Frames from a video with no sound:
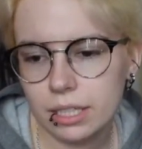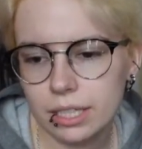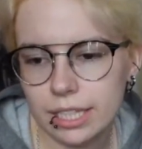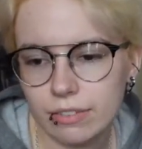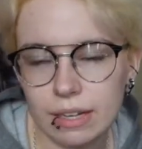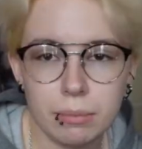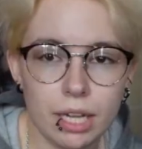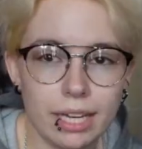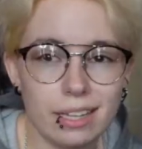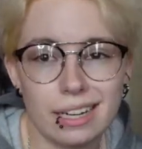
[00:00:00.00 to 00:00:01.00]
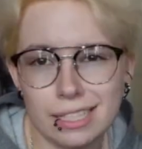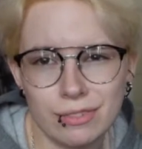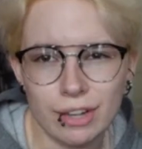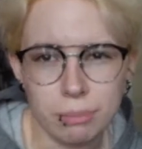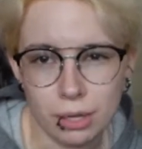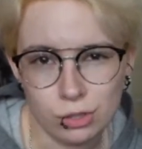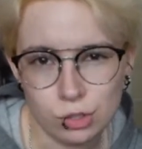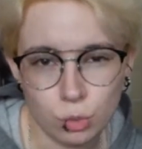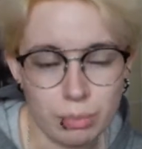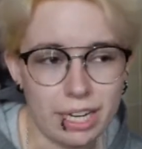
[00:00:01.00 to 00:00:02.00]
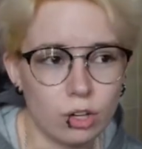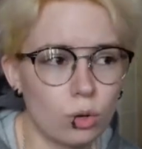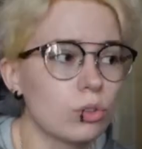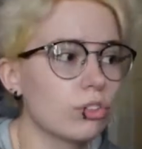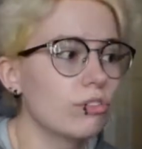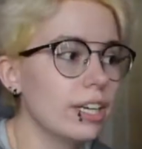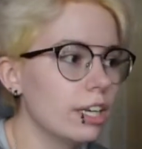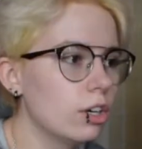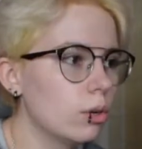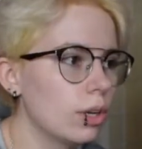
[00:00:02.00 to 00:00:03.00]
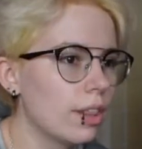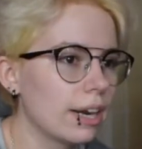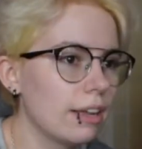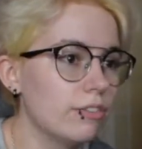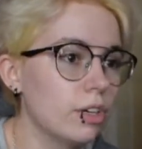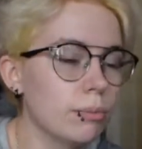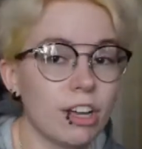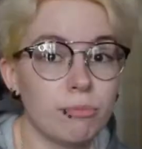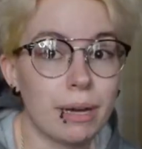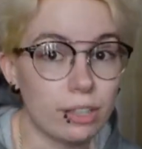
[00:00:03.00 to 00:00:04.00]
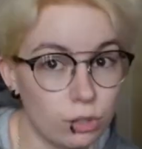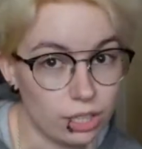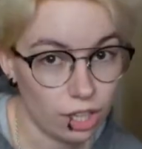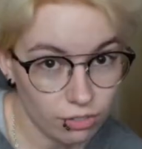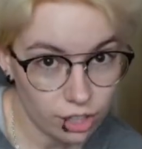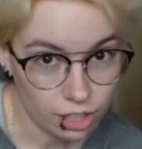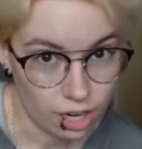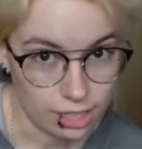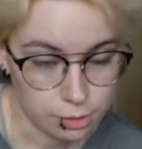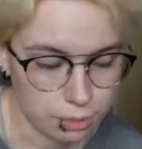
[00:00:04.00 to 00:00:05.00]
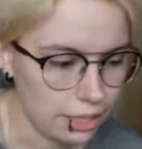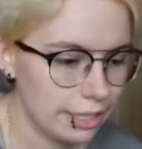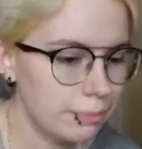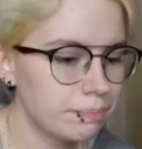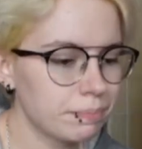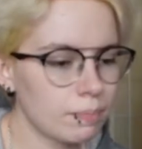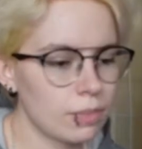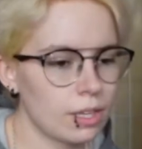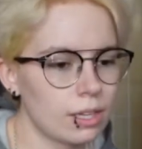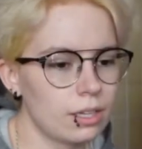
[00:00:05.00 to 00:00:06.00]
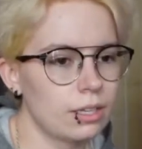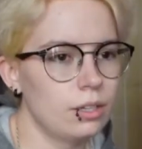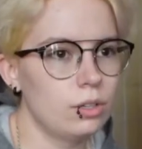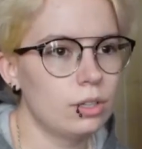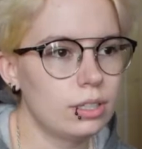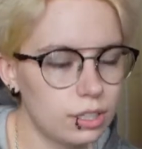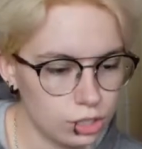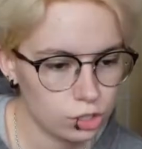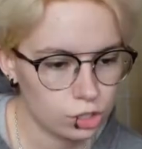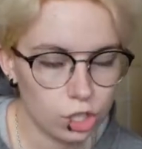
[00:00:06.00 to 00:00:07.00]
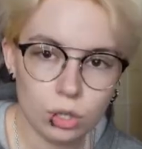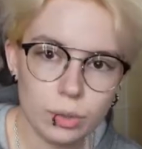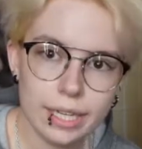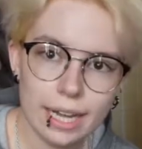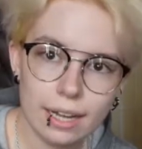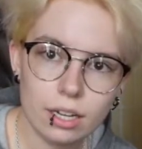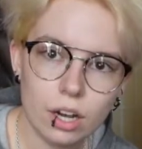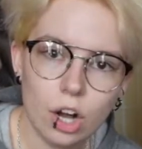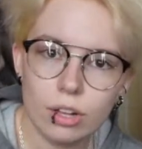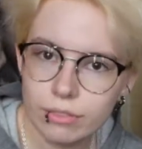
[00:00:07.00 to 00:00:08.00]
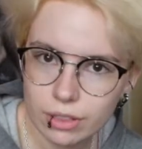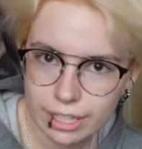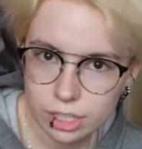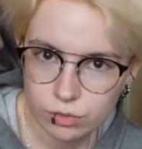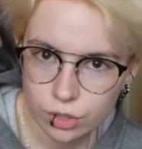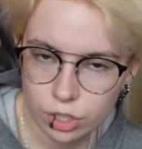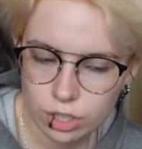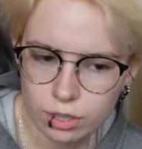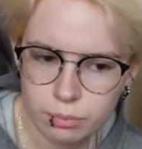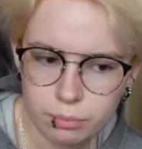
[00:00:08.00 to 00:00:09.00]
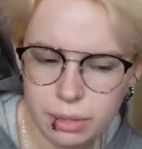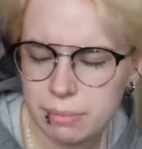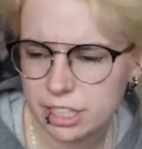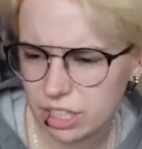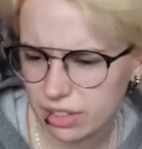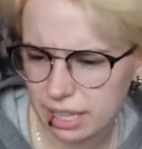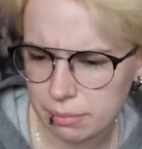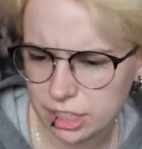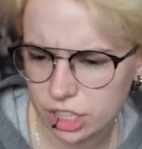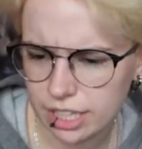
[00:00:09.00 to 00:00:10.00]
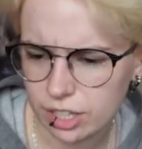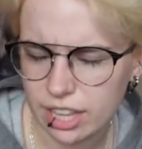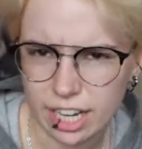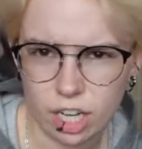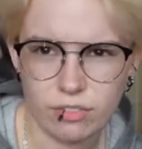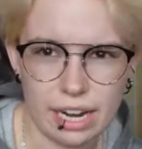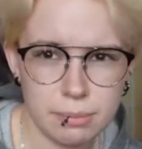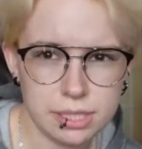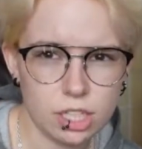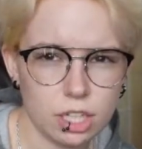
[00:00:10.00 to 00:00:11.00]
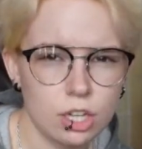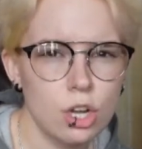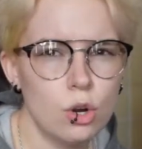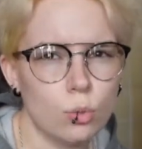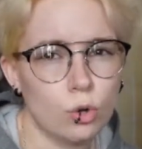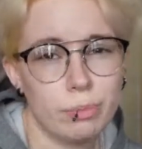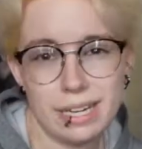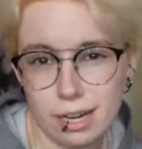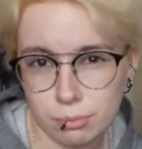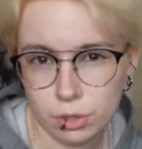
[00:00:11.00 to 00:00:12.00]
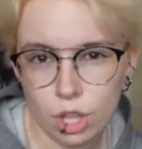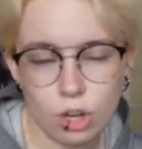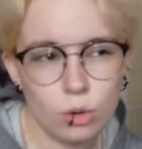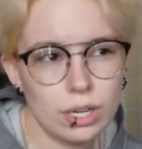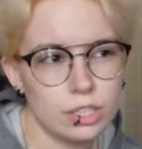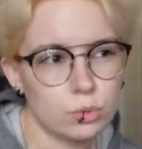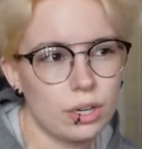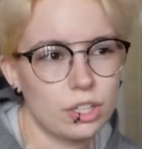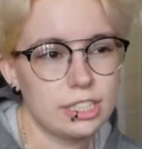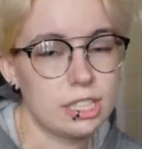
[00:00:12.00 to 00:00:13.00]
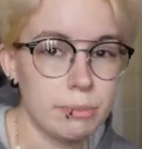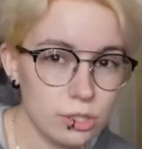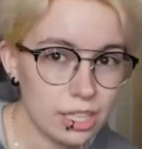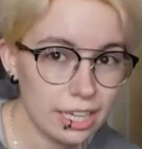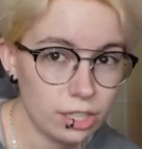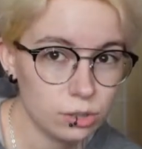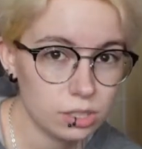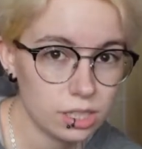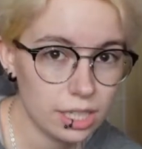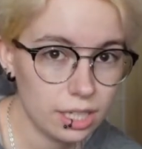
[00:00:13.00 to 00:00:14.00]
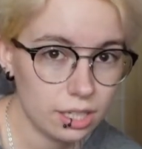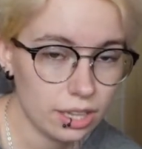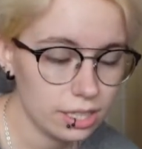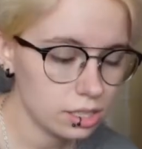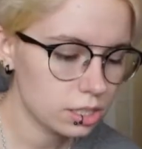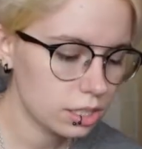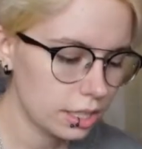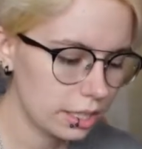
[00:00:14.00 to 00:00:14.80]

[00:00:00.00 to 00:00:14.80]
If I'm lucky, the next video I post will be an older video that I filmed of my Luna Lovegood cosplay. So yeah, all of the links for pretty much everything mentioned here that I got off Amazon will be down below, as well as the music I used in this.